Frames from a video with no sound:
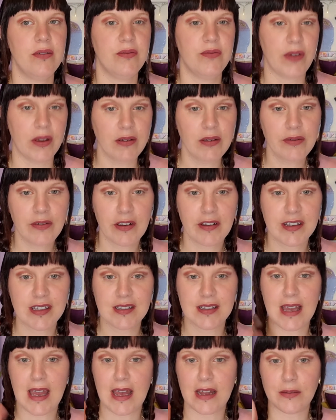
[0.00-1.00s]
very, very
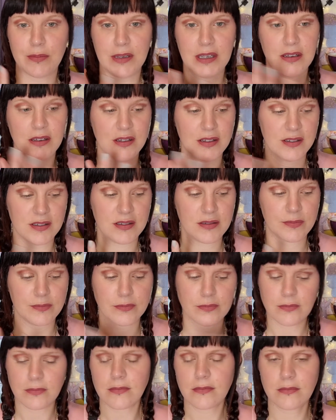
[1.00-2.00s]
sad because
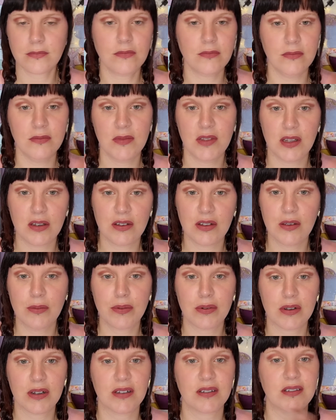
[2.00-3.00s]
the two
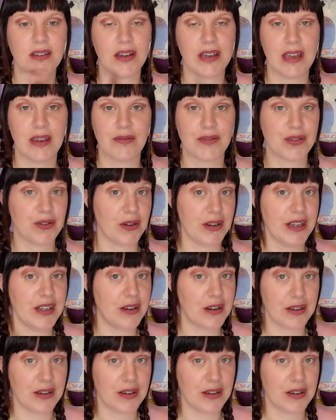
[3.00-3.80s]
products I have tried,